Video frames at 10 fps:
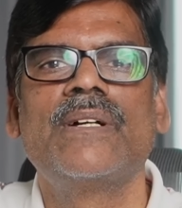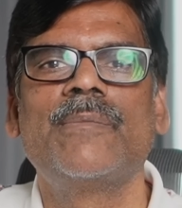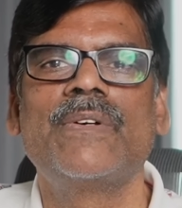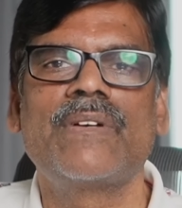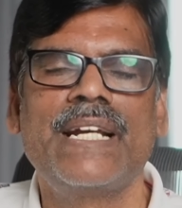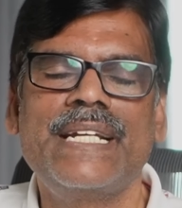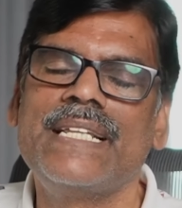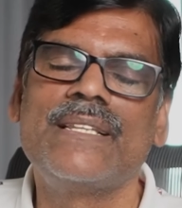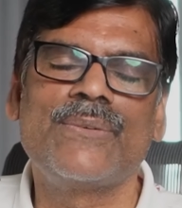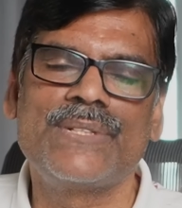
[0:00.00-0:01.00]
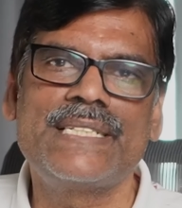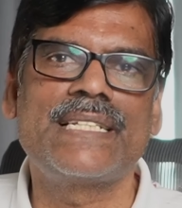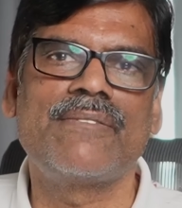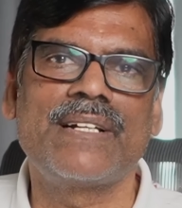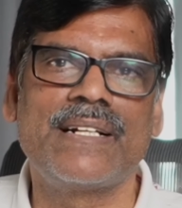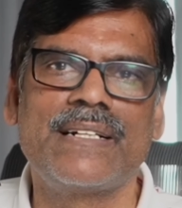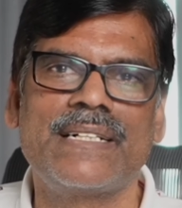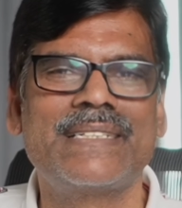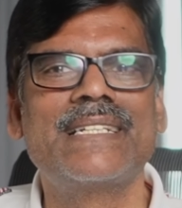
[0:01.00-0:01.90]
about 19,700,